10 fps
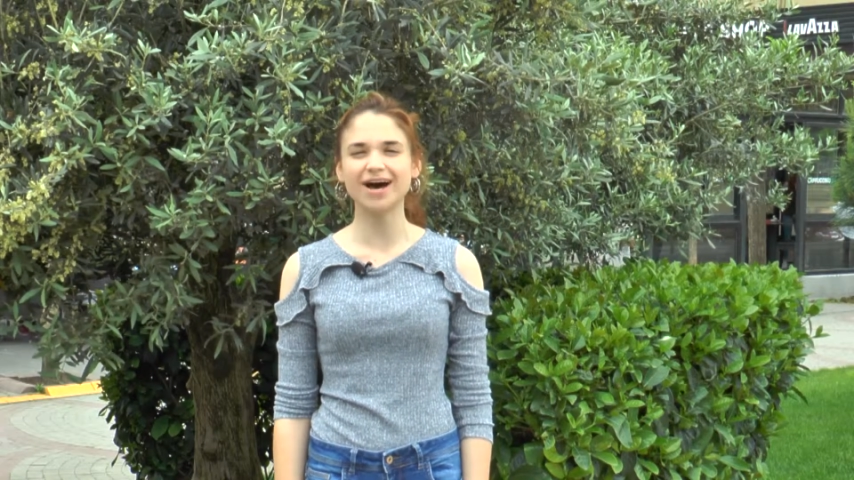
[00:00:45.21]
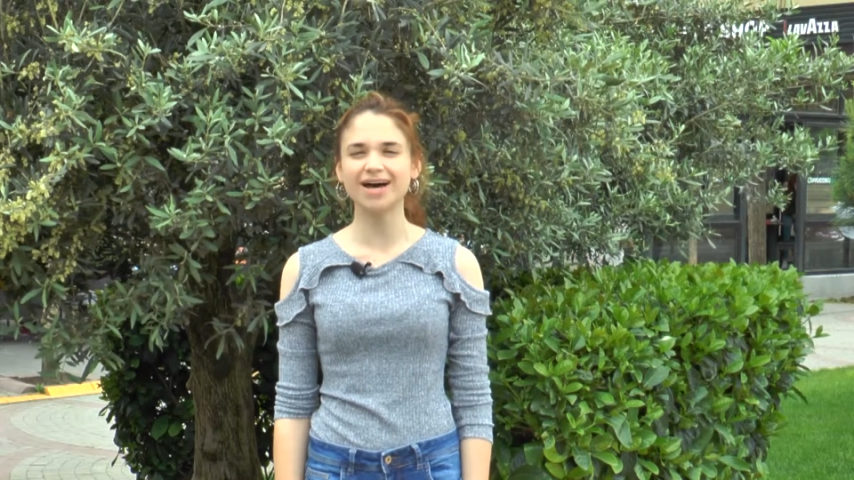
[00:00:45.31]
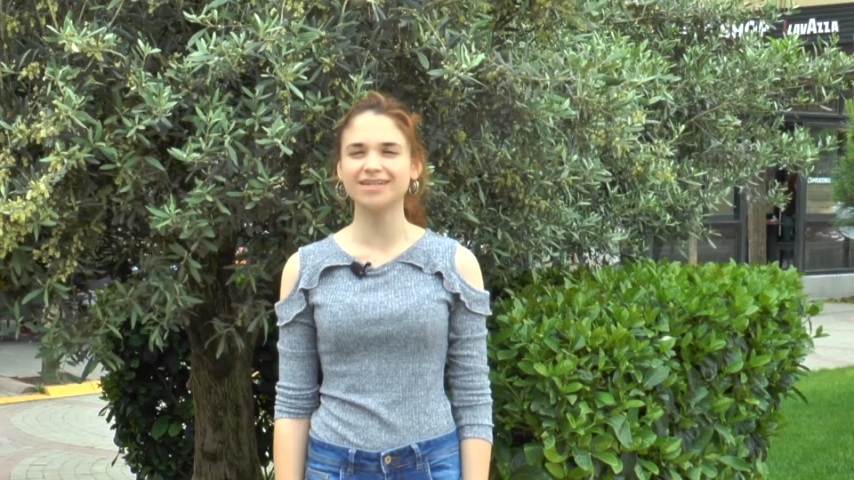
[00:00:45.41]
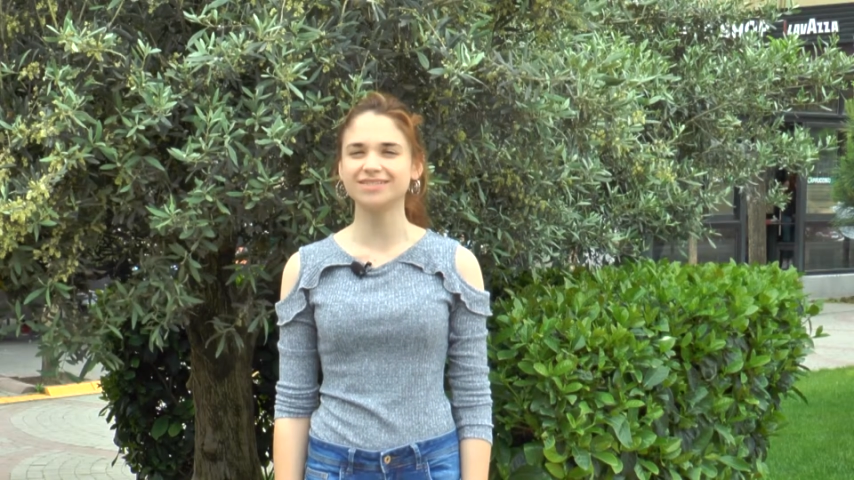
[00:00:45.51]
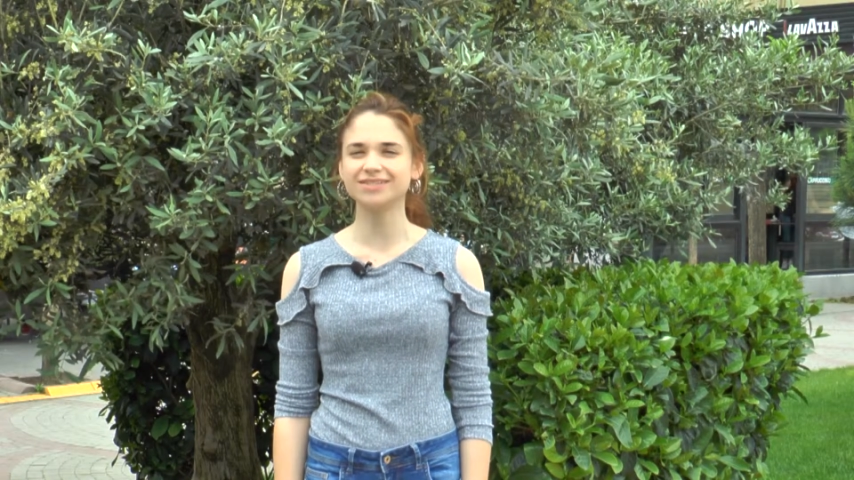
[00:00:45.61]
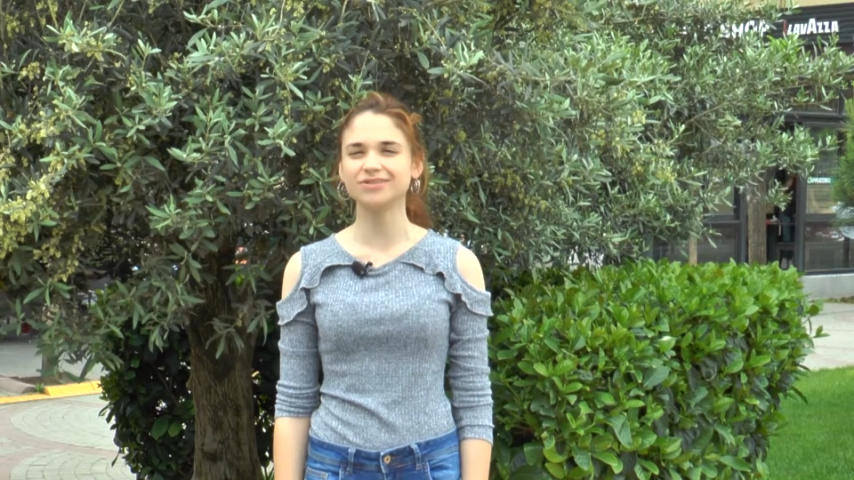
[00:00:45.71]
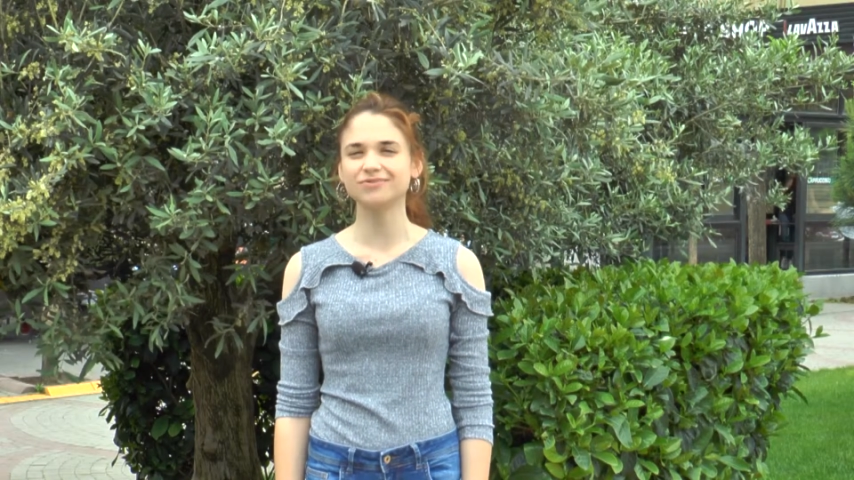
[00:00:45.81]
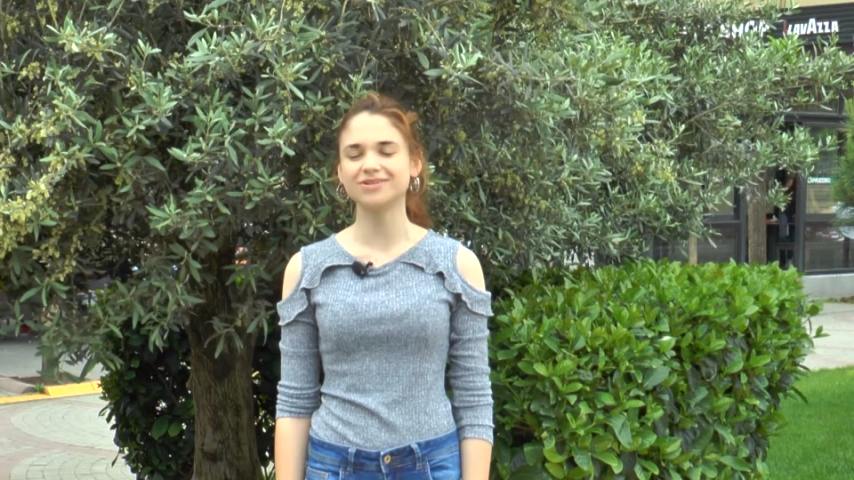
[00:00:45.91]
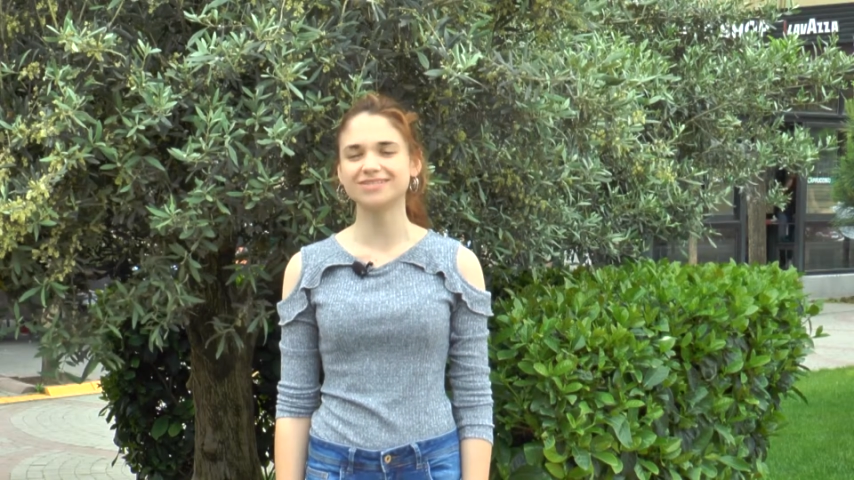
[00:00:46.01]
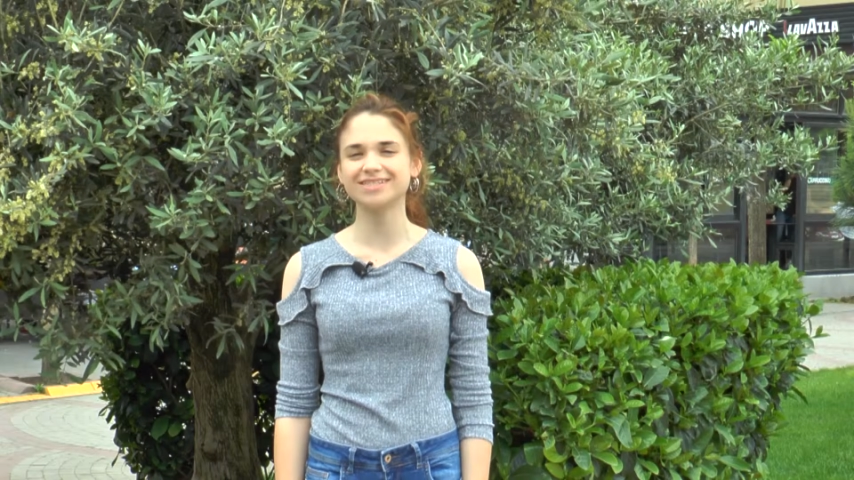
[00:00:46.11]
Aydın
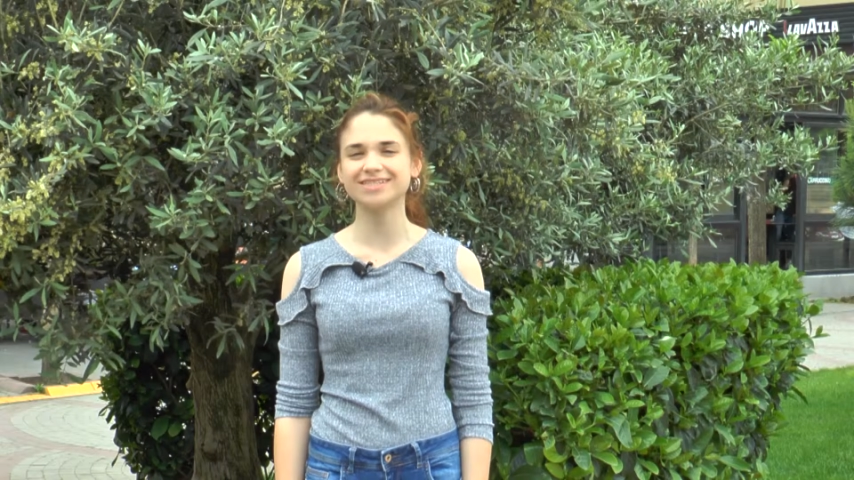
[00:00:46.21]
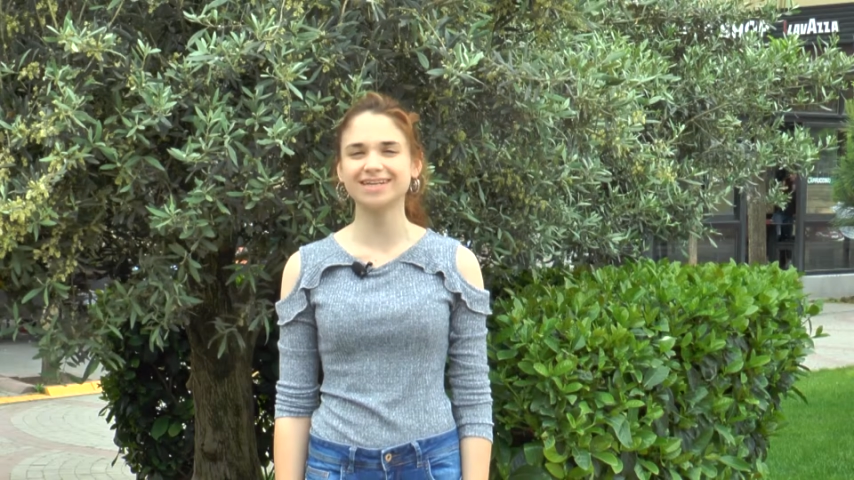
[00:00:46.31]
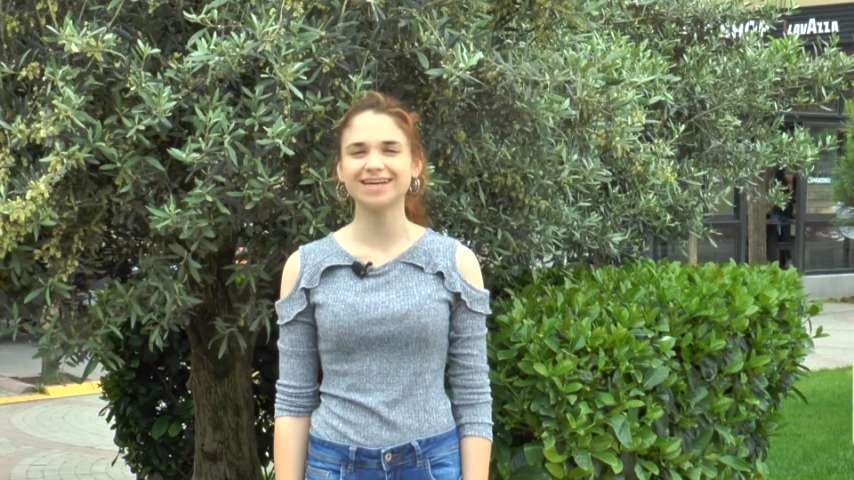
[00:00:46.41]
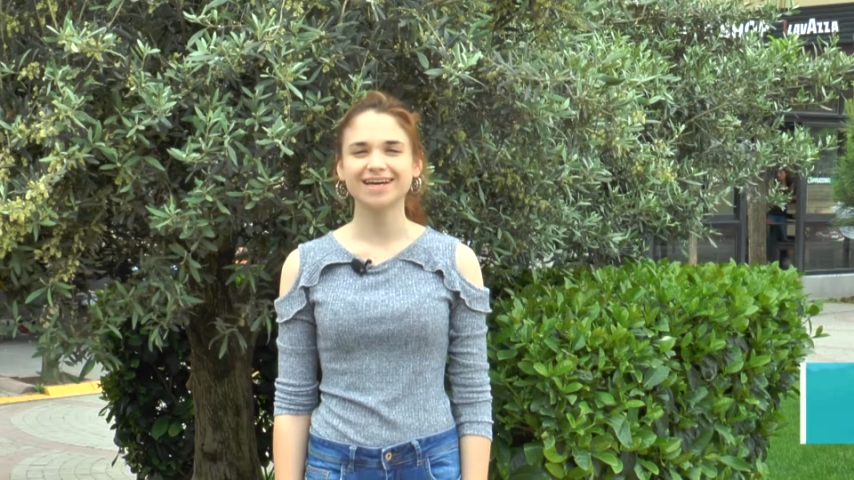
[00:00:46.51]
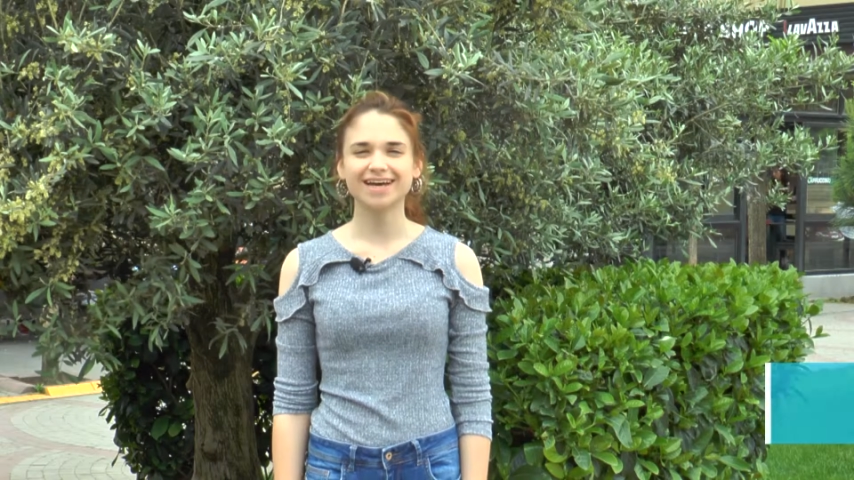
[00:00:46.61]
University,